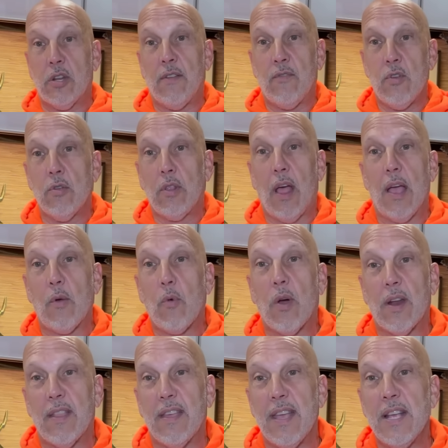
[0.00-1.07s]
And if you'd like one
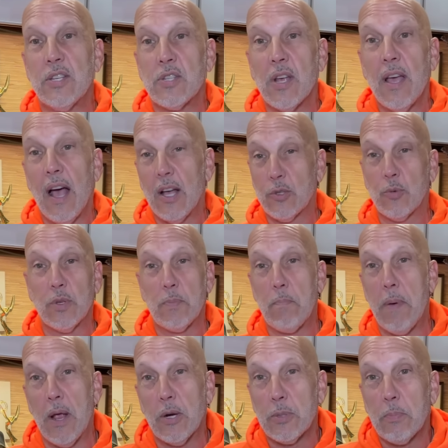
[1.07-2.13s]
of these, I was with
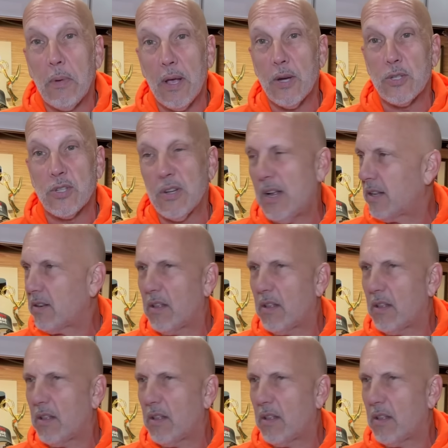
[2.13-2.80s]
Bears players tonight.